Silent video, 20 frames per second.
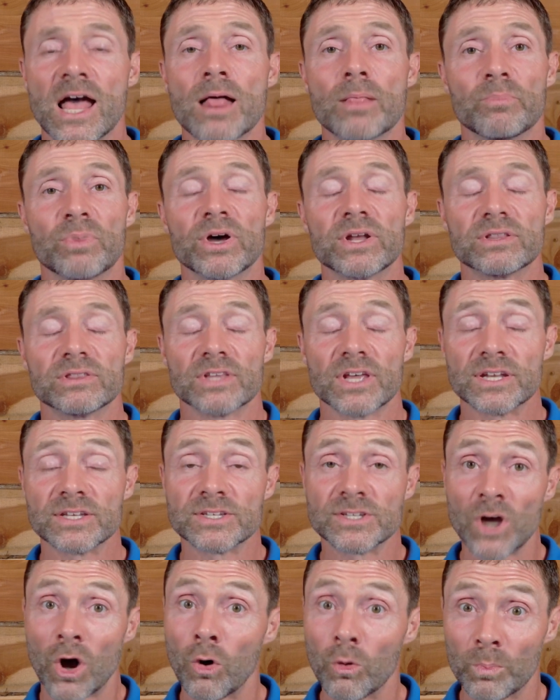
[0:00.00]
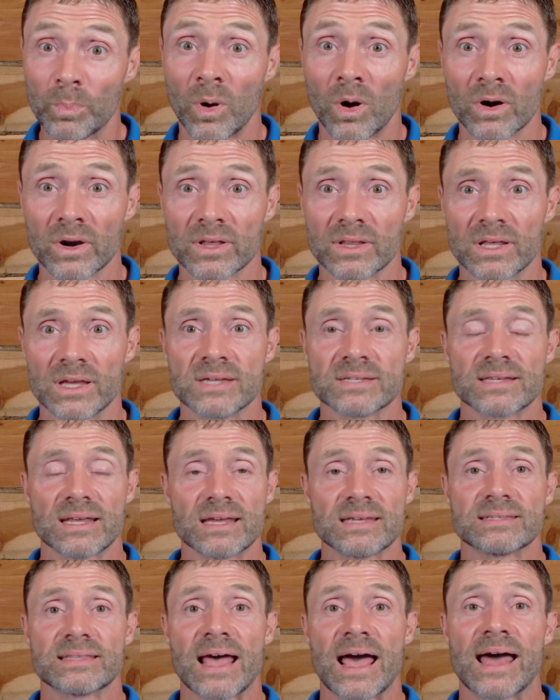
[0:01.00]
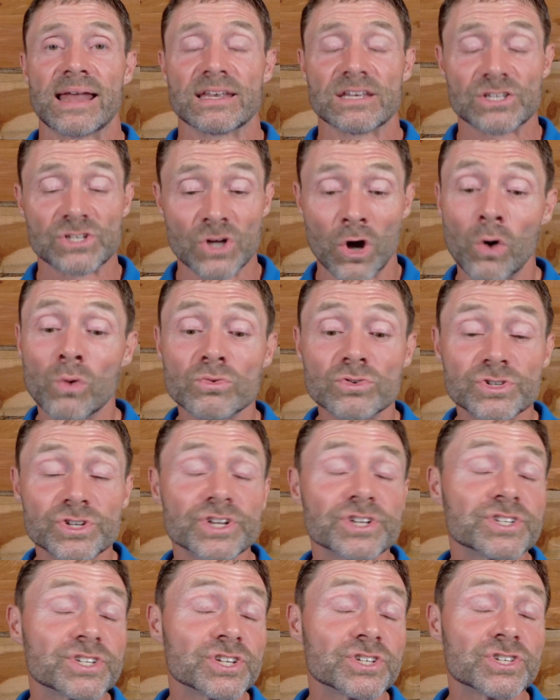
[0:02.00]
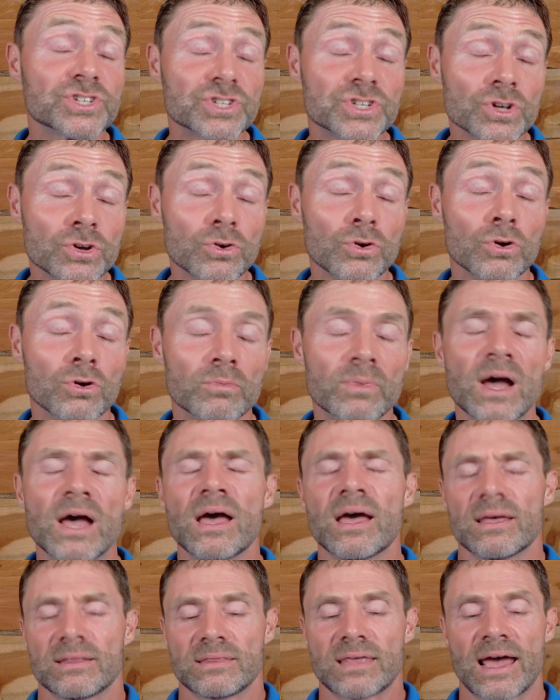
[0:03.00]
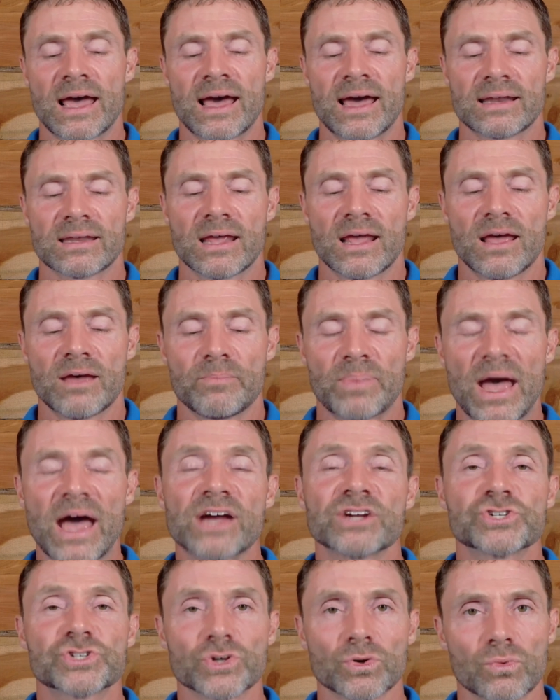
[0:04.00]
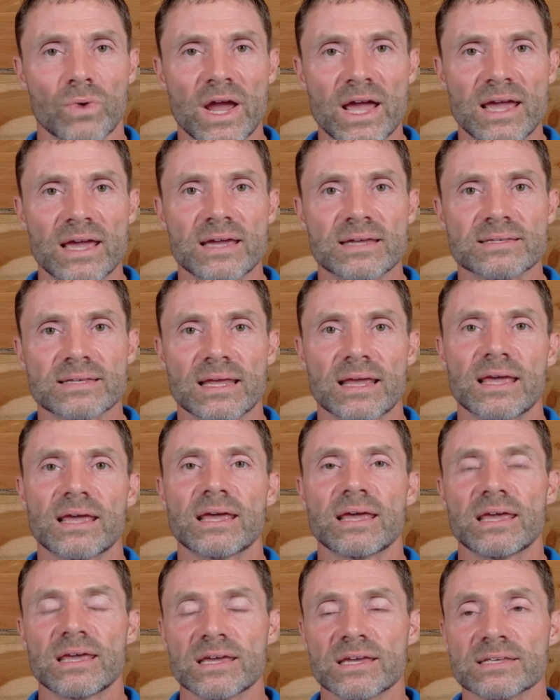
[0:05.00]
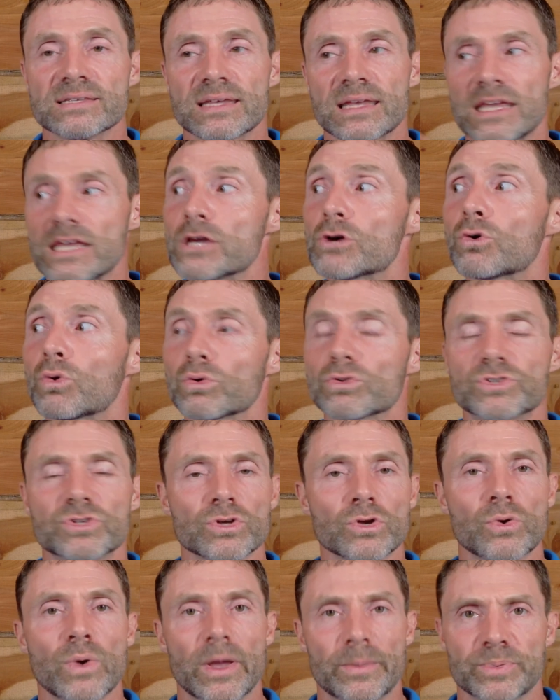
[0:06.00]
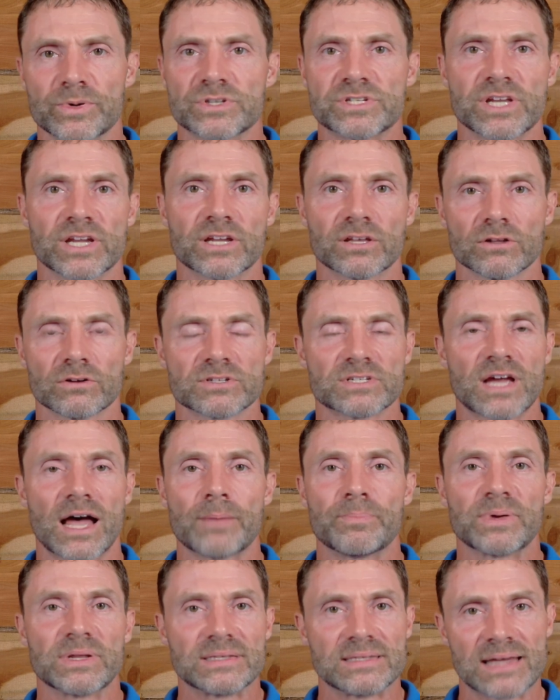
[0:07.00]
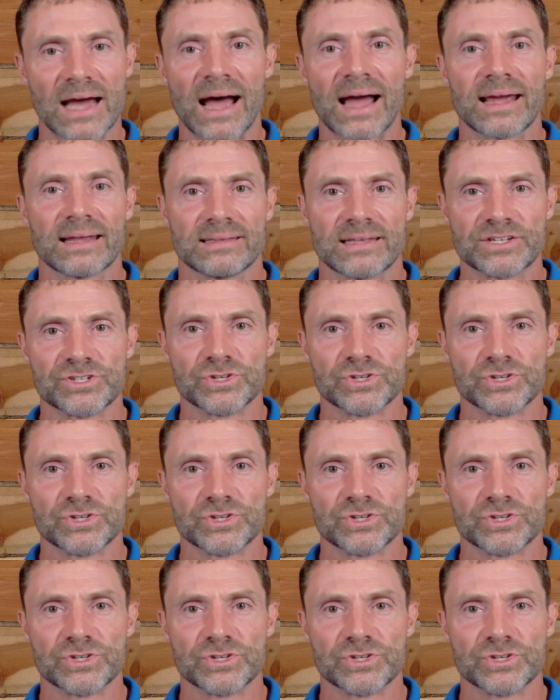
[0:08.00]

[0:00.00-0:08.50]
But the don't part of this is that don't just assume that pasture raised is equal to a particular type of diet that you